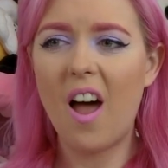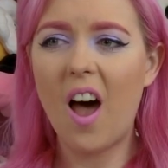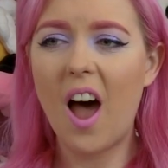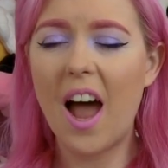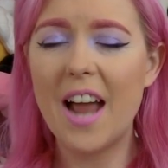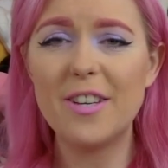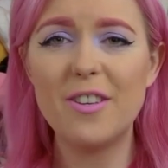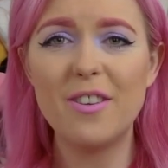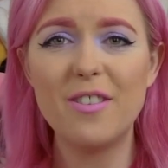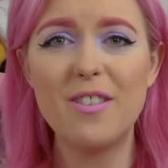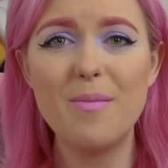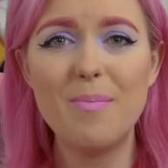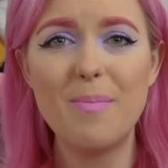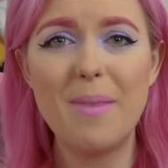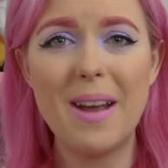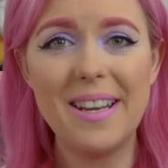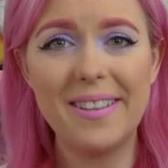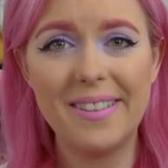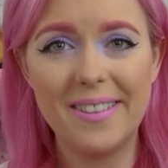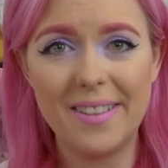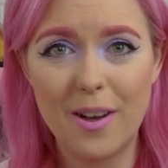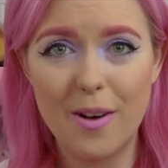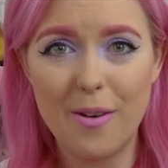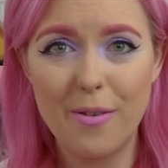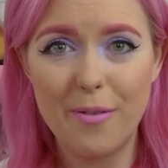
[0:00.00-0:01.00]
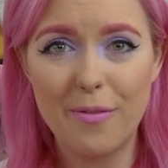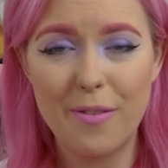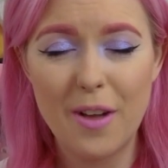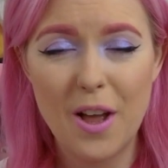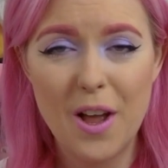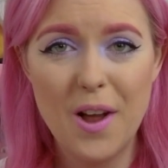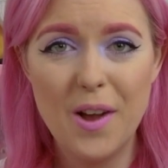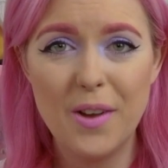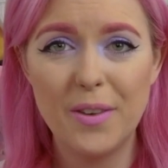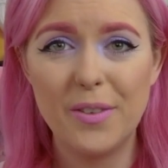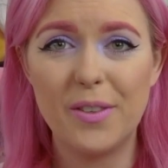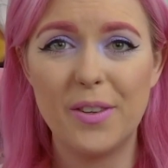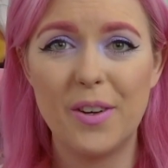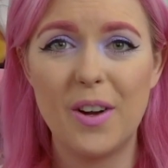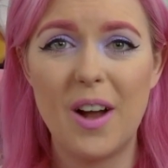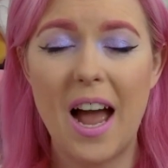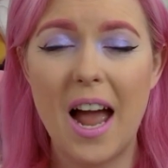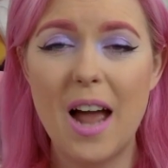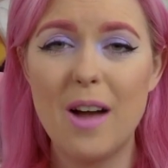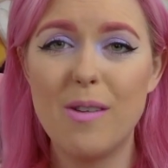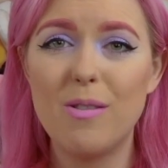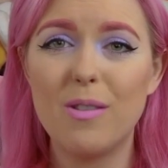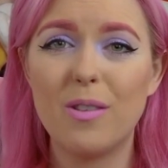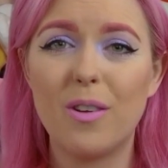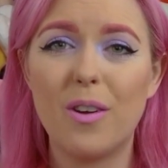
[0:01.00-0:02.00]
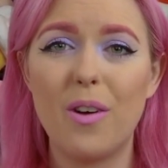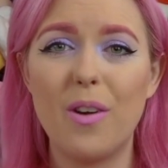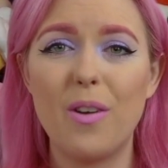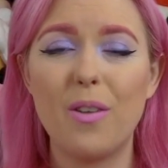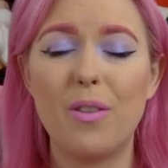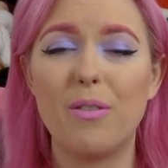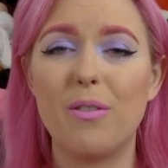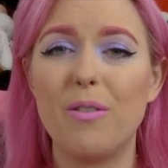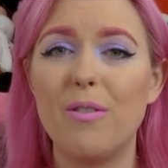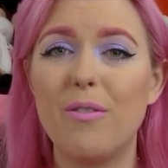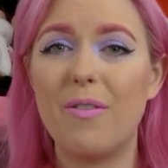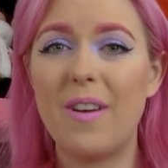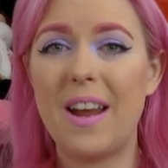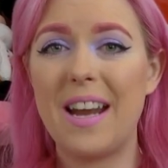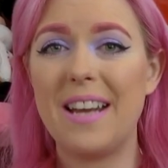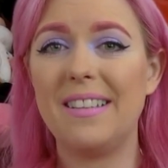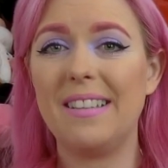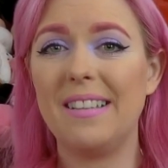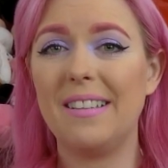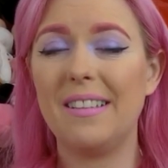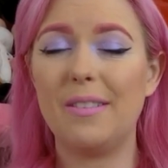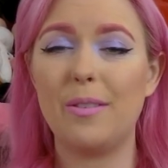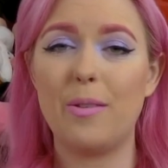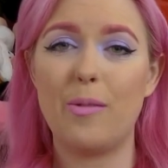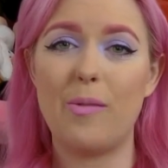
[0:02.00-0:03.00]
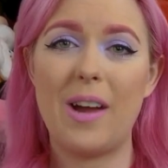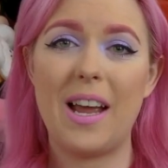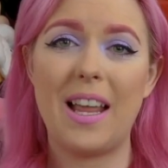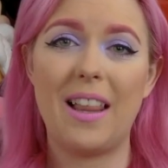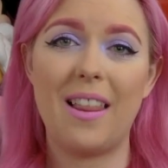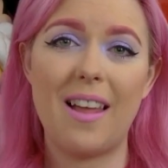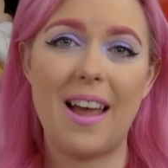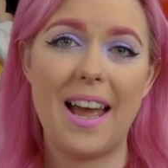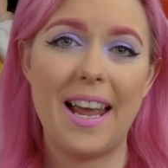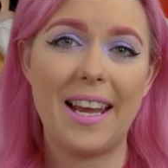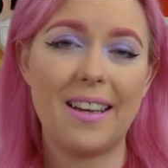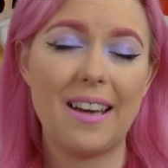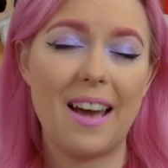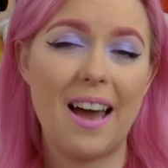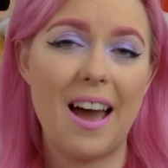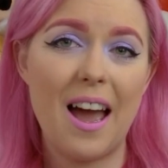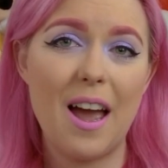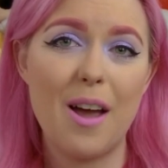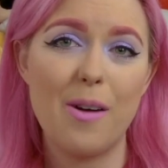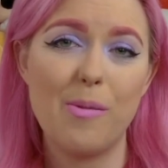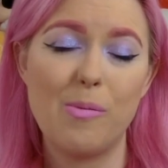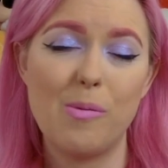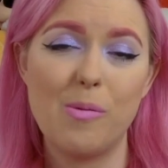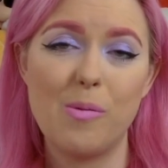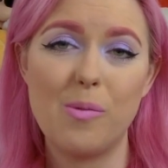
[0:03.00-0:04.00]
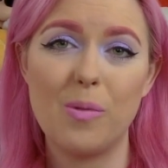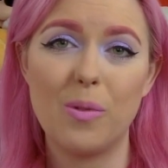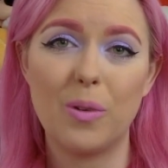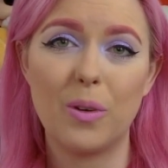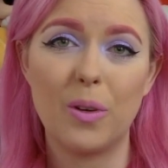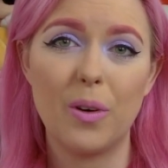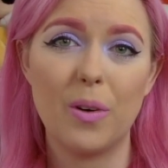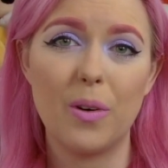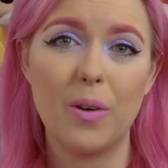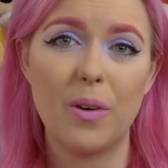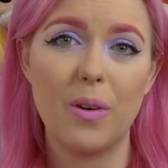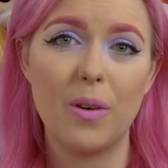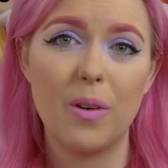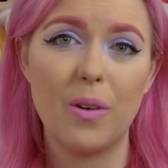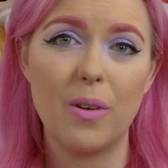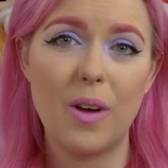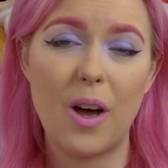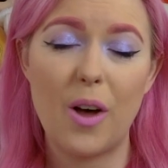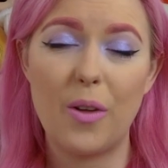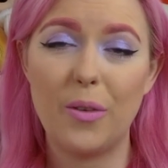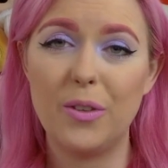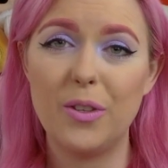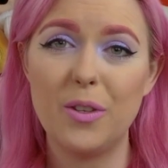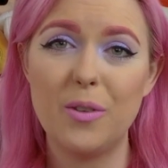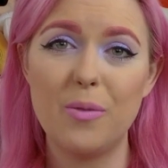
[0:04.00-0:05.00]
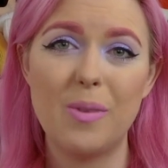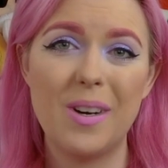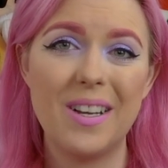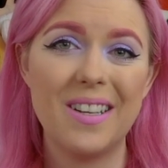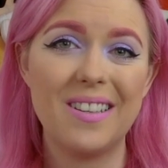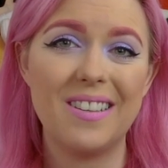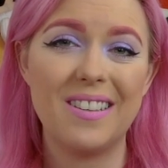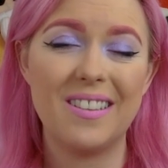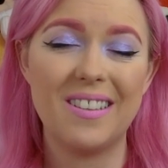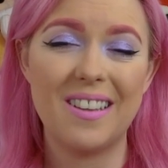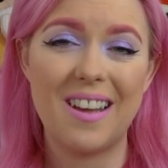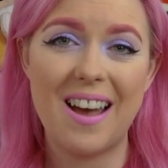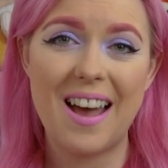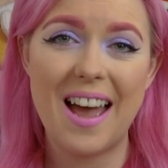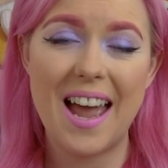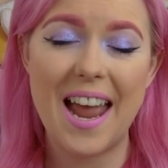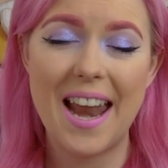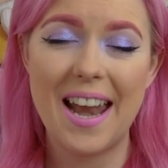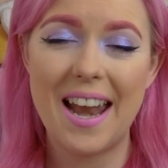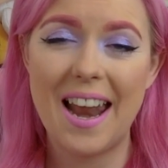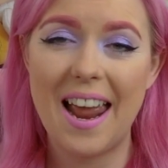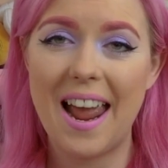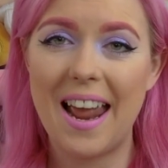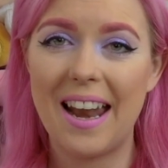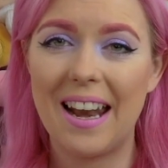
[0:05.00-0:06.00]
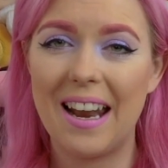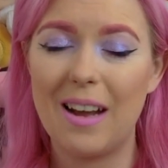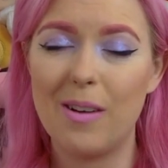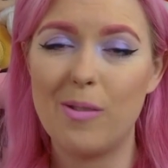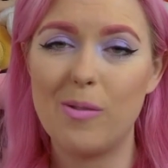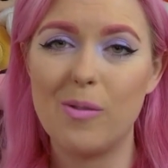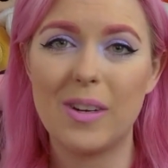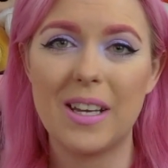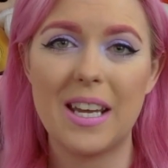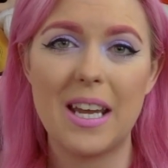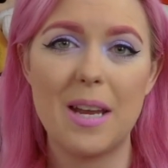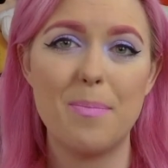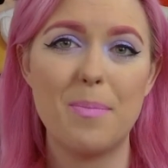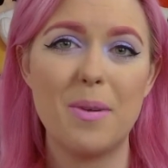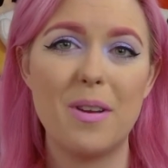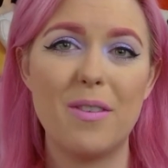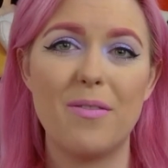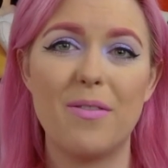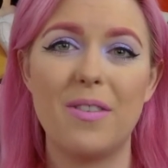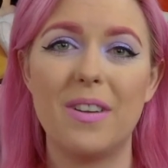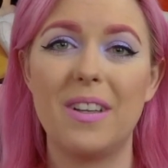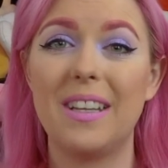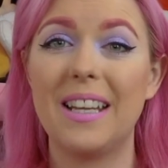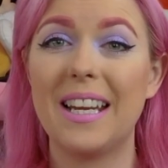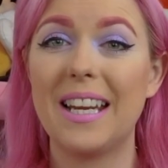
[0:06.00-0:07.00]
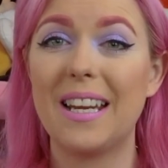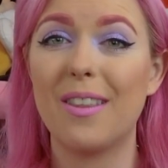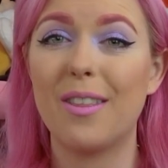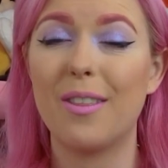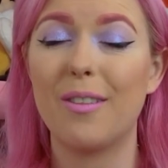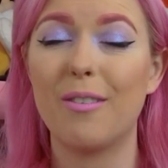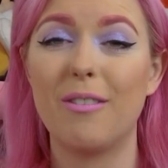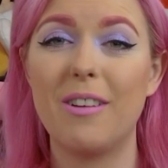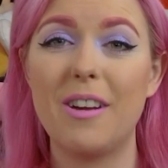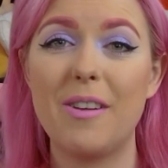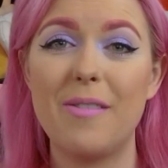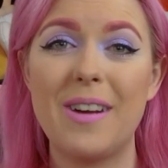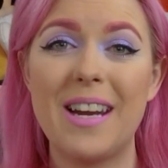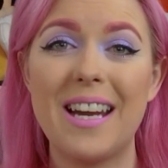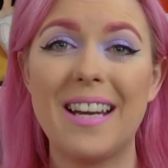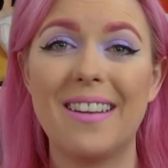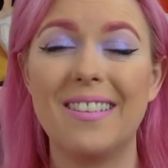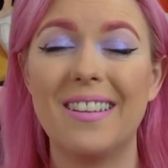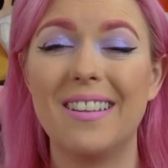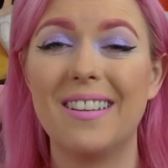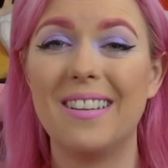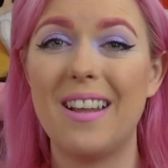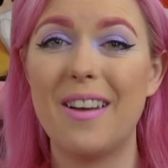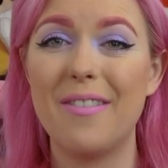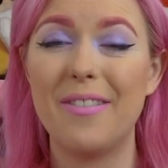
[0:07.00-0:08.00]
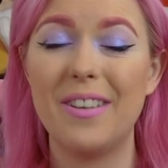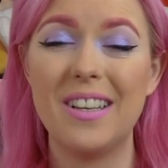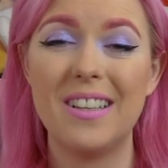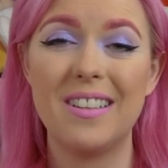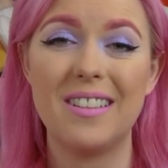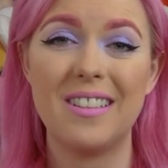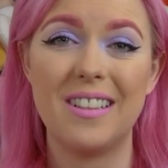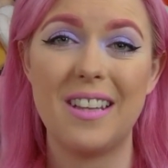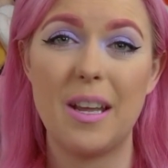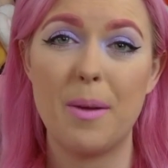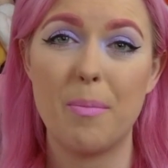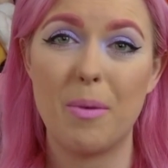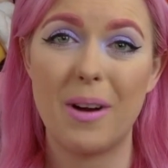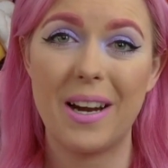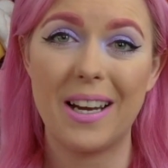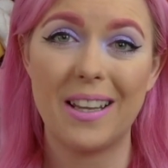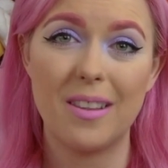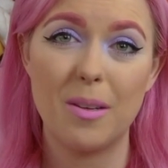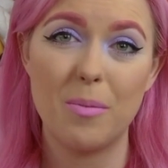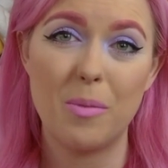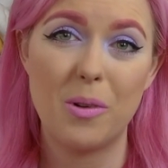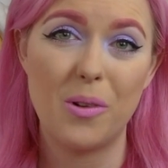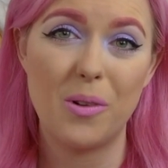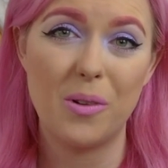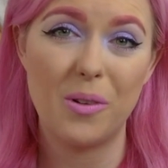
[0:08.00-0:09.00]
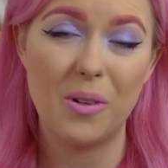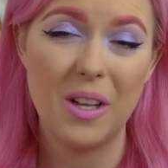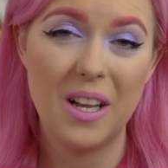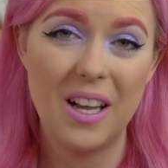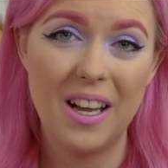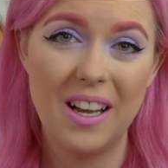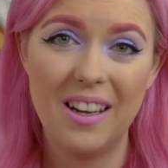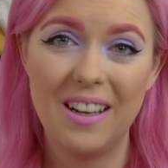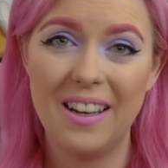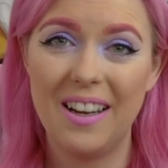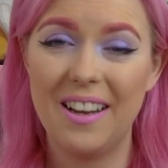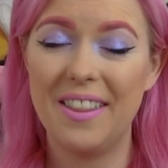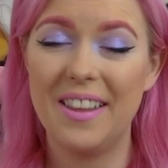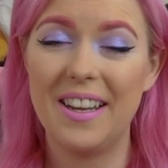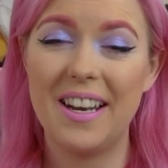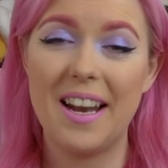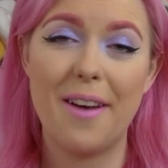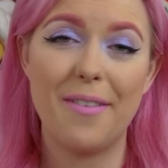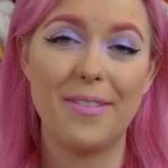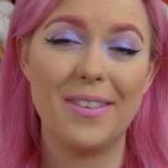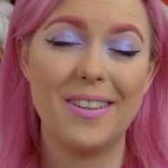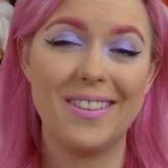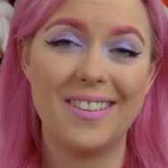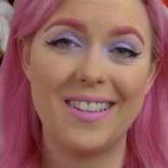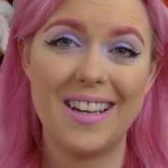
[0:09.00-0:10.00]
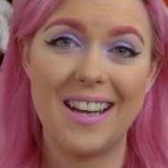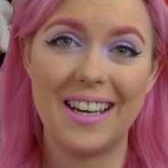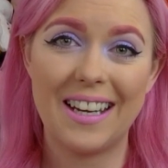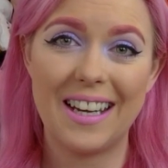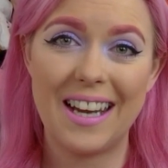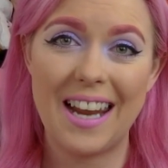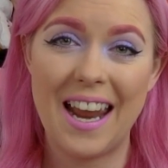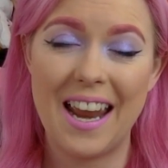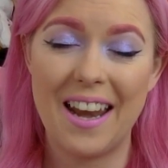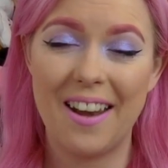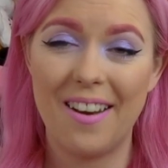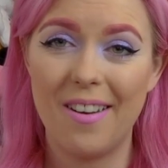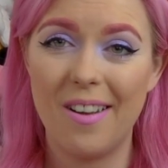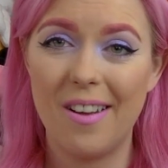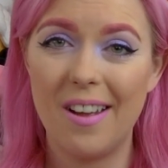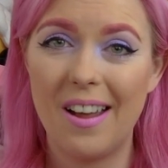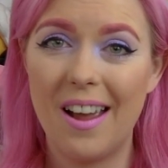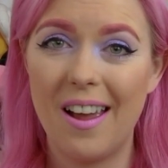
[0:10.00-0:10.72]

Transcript: I do them myself. So I will go through phases where like I'll do one design and I will keep it for like 3 weeks and love it until I break them all and then have to start again.